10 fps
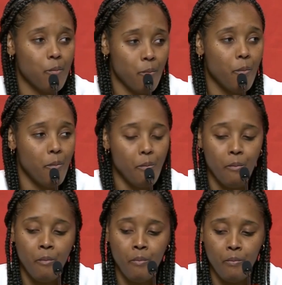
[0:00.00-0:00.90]
Mm-hmm.
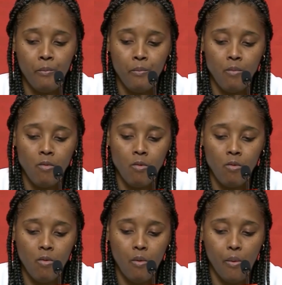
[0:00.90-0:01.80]

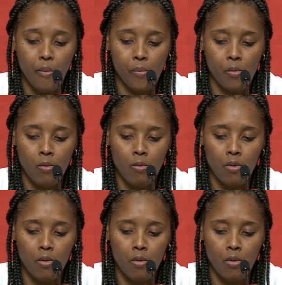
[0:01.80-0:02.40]
Kevin? Uh,